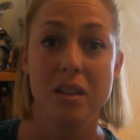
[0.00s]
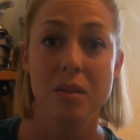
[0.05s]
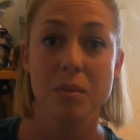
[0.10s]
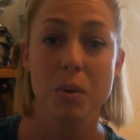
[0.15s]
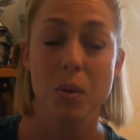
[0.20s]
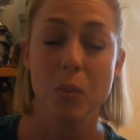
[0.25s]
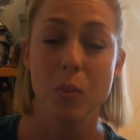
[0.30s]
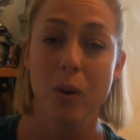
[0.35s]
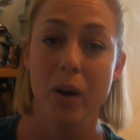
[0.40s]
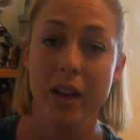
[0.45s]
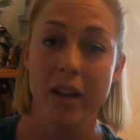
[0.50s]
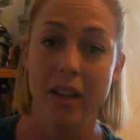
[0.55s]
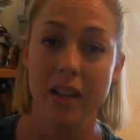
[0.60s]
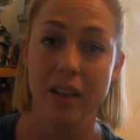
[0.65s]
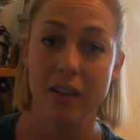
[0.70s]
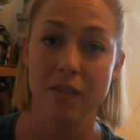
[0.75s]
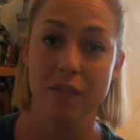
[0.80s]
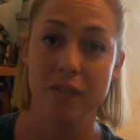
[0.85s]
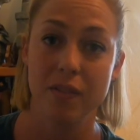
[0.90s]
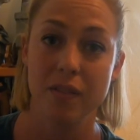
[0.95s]
But what
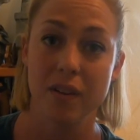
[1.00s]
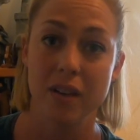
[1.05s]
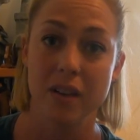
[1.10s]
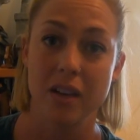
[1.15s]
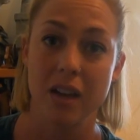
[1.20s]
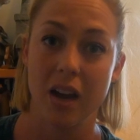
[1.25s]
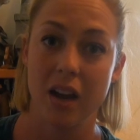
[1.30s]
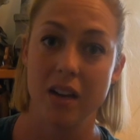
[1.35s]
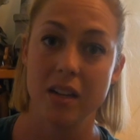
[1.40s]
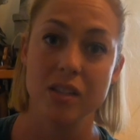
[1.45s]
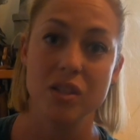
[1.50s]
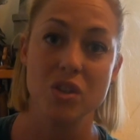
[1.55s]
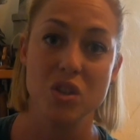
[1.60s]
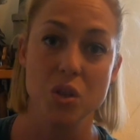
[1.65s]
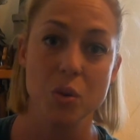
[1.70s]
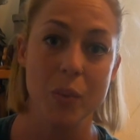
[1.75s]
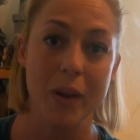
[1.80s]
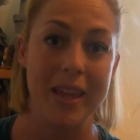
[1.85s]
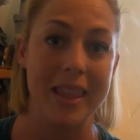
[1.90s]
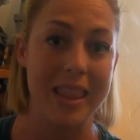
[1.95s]
if God is
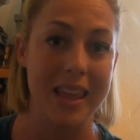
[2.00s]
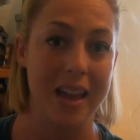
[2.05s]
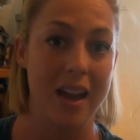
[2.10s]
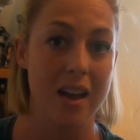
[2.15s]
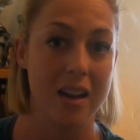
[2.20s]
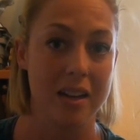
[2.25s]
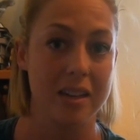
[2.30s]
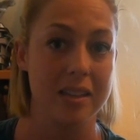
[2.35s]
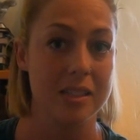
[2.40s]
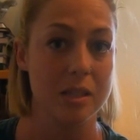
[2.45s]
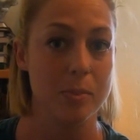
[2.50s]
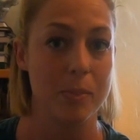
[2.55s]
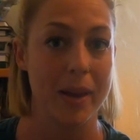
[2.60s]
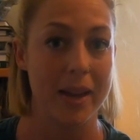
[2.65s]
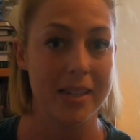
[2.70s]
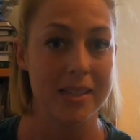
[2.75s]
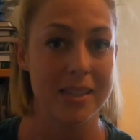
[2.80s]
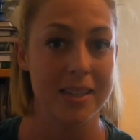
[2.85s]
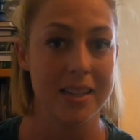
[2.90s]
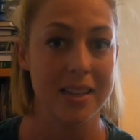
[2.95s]
doing the
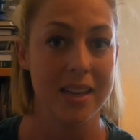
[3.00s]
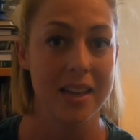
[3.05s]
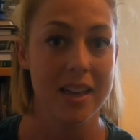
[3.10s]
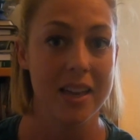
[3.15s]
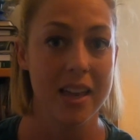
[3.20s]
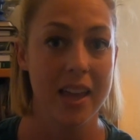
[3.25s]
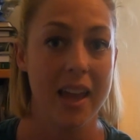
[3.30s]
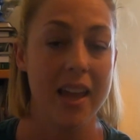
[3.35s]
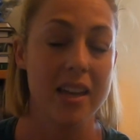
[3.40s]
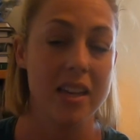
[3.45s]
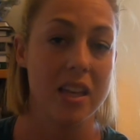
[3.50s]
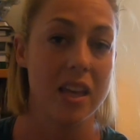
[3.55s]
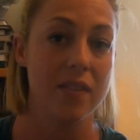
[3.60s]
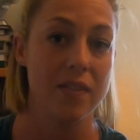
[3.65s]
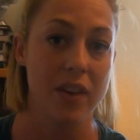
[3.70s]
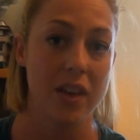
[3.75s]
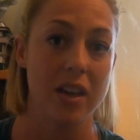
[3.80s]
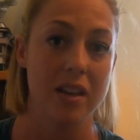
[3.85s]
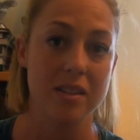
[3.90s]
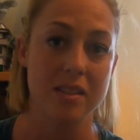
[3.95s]
unexpected and
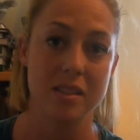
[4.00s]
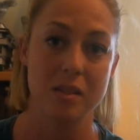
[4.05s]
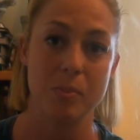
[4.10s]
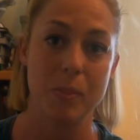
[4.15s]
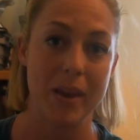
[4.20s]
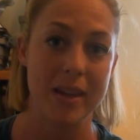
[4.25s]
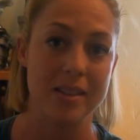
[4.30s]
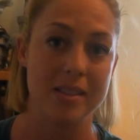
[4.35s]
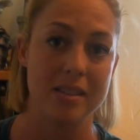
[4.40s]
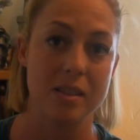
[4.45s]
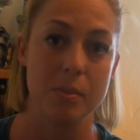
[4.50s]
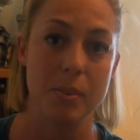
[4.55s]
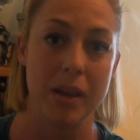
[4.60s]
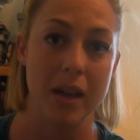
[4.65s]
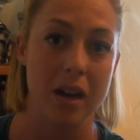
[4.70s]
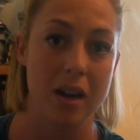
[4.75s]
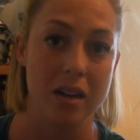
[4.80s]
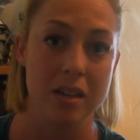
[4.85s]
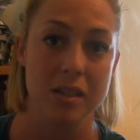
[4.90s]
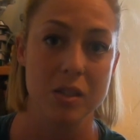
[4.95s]
giving us space to be
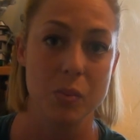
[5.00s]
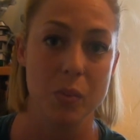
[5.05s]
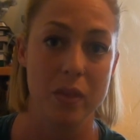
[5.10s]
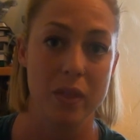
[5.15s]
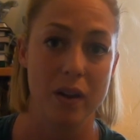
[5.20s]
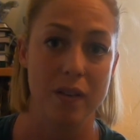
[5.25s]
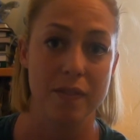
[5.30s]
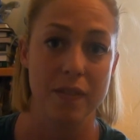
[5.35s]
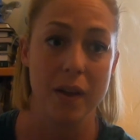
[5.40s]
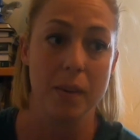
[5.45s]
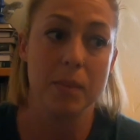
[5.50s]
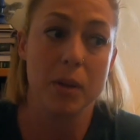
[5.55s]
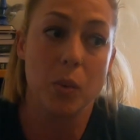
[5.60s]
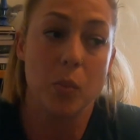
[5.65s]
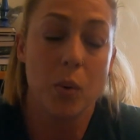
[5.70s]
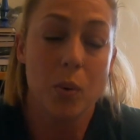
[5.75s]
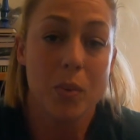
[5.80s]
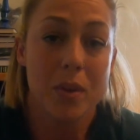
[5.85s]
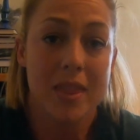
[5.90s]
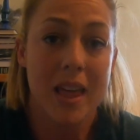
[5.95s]
honest with our family?
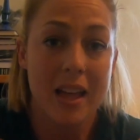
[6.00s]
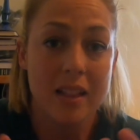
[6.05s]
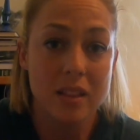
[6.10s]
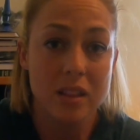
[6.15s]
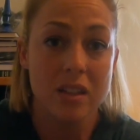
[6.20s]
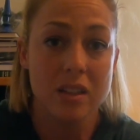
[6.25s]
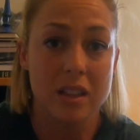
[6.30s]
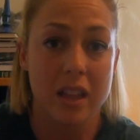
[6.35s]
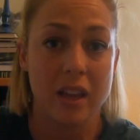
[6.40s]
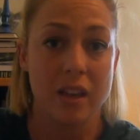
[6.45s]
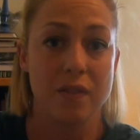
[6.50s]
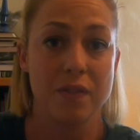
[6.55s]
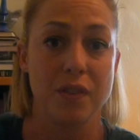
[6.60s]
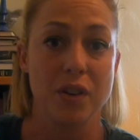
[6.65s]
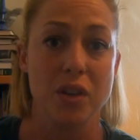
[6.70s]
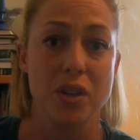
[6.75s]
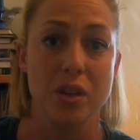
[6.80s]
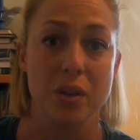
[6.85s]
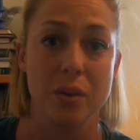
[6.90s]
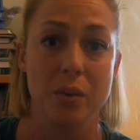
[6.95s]
What would that look like for
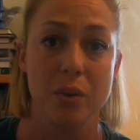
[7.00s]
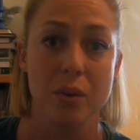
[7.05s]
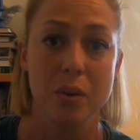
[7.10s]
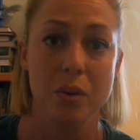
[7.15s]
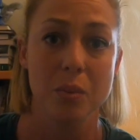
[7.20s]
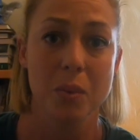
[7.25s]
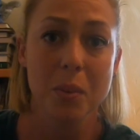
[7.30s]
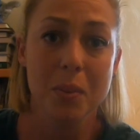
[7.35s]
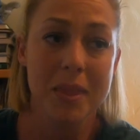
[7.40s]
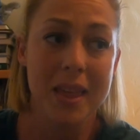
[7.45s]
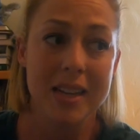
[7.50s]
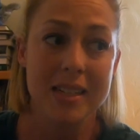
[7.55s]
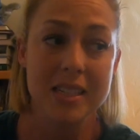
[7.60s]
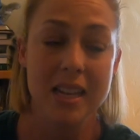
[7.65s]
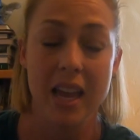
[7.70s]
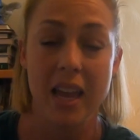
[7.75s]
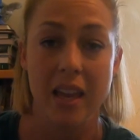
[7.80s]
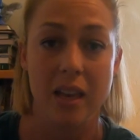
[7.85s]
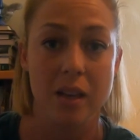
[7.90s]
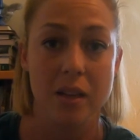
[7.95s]
you? What would that
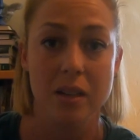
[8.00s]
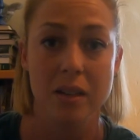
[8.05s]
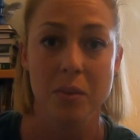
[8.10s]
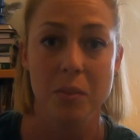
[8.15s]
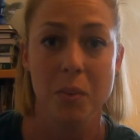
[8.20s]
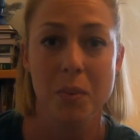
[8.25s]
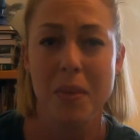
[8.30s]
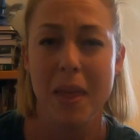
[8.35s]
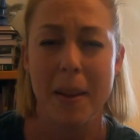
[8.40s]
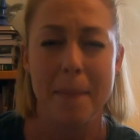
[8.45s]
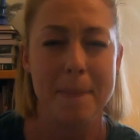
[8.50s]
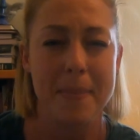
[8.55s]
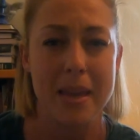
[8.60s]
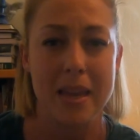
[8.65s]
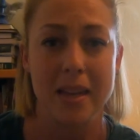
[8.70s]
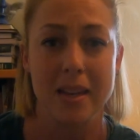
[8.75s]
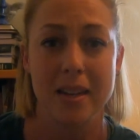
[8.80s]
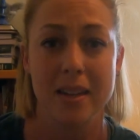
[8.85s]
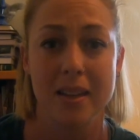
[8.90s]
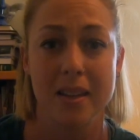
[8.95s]
take? What would that
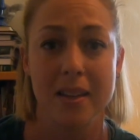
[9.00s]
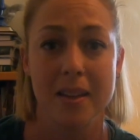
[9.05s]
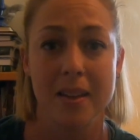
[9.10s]
mean?